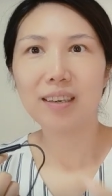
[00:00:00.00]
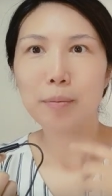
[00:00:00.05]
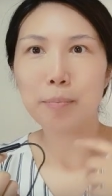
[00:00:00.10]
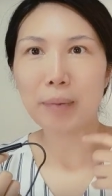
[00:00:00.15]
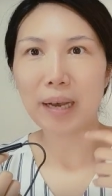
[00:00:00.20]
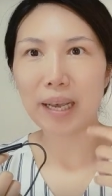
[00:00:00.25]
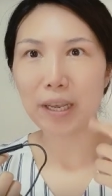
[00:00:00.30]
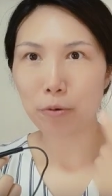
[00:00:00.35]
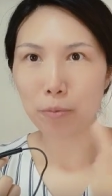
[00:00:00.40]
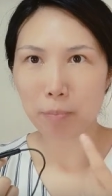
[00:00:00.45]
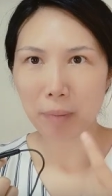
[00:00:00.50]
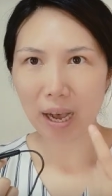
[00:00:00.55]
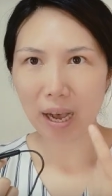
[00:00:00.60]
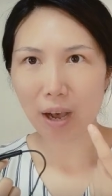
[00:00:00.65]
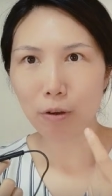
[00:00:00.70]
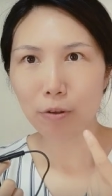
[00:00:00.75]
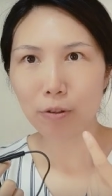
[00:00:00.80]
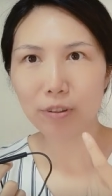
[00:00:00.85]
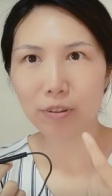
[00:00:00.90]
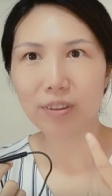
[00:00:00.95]
by your
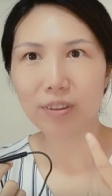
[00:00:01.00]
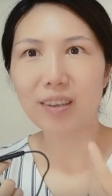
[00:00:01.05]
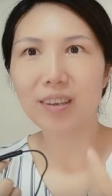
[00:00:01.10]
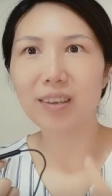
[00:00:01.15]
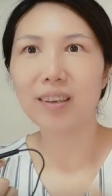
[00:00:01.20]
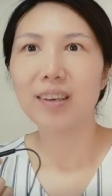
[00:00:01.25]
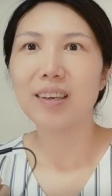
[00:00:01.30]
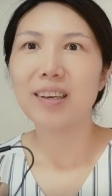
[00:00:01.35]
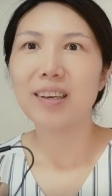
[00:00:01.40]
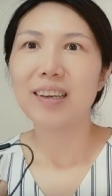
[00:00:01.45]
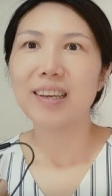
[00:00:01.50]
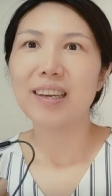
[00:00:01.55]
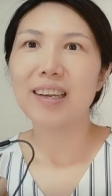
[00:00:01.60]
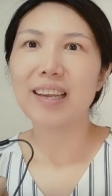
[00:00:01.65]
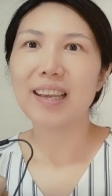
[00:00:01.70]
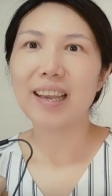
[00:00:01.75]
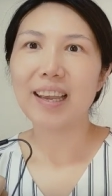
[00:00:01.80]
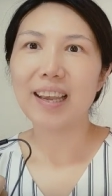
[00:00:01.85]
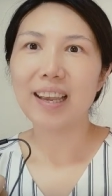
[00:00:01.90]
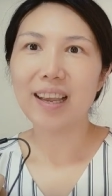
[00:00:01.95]
mouth,
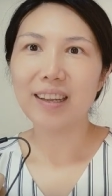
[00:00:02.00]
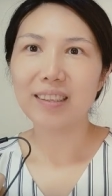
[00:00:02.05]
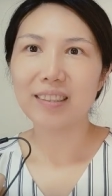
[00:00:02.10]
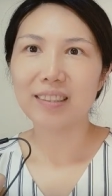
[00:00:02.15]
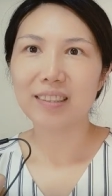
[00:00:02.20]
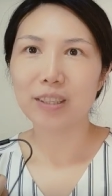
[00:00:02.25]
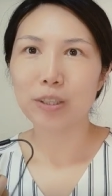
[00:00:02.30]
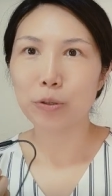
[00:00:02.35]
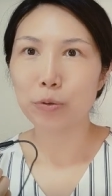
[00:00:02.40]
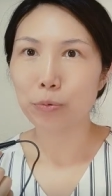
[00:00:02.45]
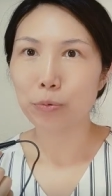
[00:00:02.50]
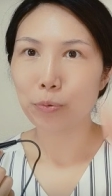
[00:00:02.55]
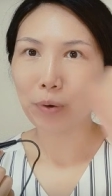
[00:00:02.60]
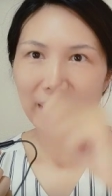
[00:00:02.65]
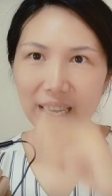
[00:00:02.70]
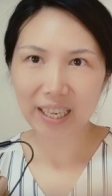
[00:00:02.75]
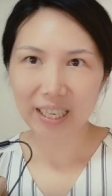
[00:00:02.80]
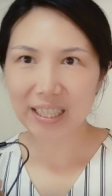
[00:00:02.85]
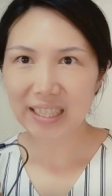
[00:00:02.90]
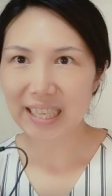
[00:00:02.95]
and you
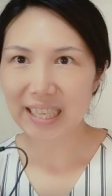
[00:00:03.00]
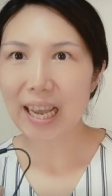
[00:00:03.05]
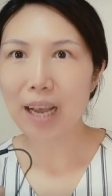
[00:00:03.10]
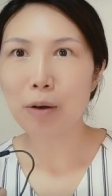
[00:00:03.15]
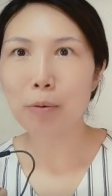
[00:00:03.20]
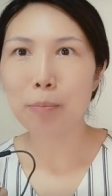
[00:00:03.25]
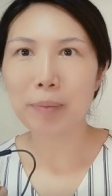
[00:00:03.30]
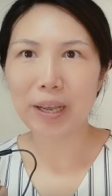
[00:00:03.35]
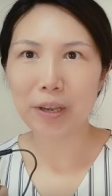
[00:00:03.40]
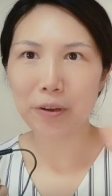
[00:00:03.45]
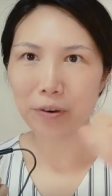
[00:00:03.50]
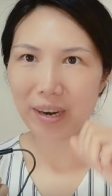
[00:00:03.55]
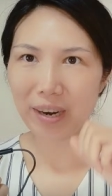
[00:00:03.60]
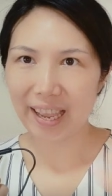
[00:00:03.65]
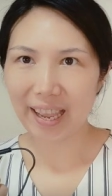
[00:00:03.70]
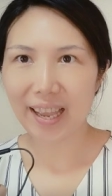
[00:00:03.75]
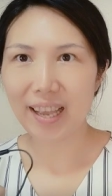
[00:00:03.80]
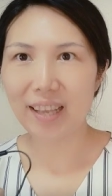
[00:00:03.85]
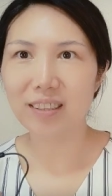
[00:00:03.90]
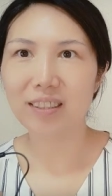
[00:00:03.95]
write it down by your
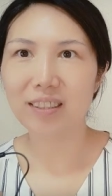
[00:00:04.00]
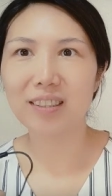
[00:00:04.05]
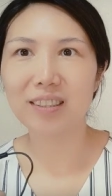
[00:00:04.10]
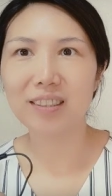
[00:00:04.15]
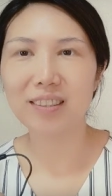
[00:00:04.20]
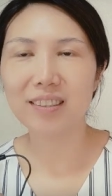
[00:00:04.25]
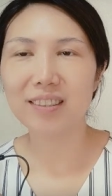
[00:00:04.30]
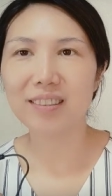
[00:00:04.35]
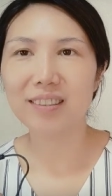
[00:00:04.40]
hands.